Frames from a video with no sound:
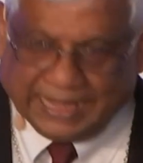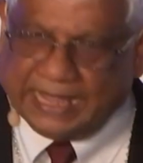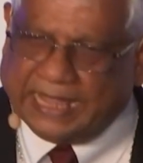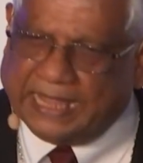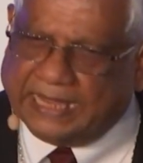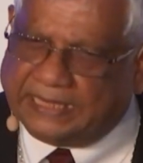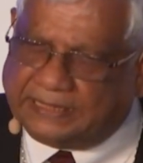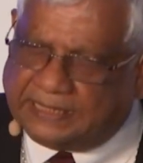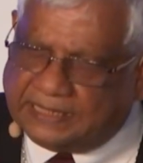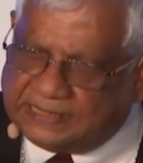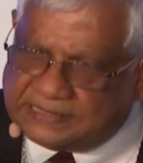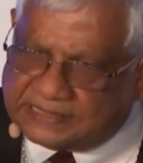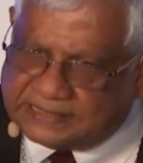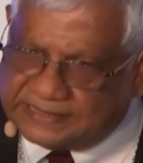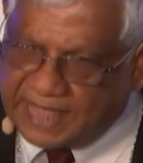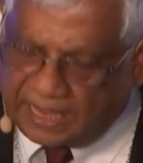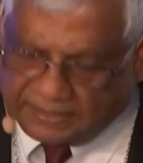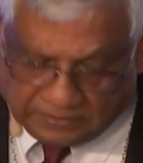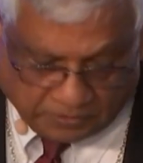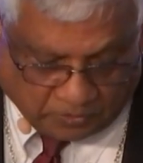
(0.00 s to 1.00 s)
it is
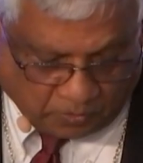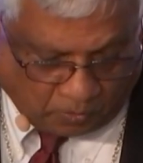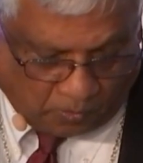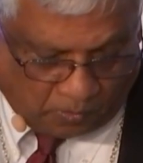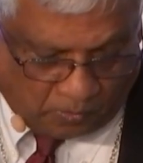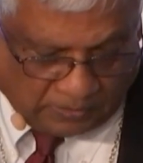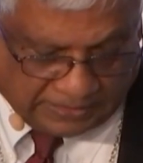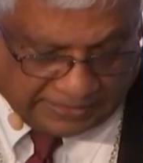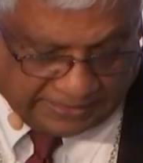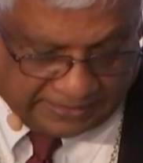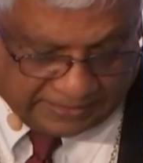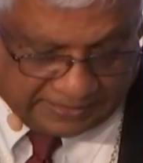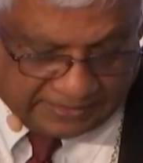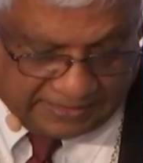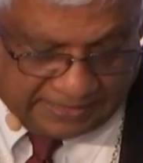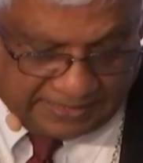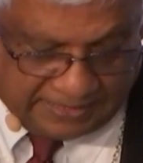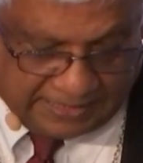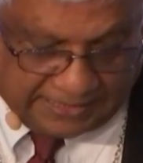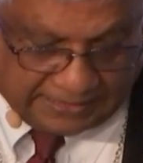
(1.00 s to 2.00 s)
that calling
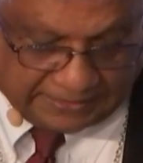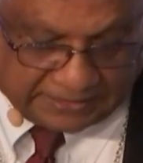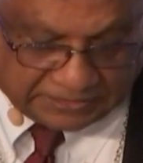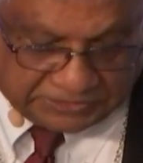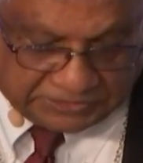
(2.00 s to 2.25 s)
in the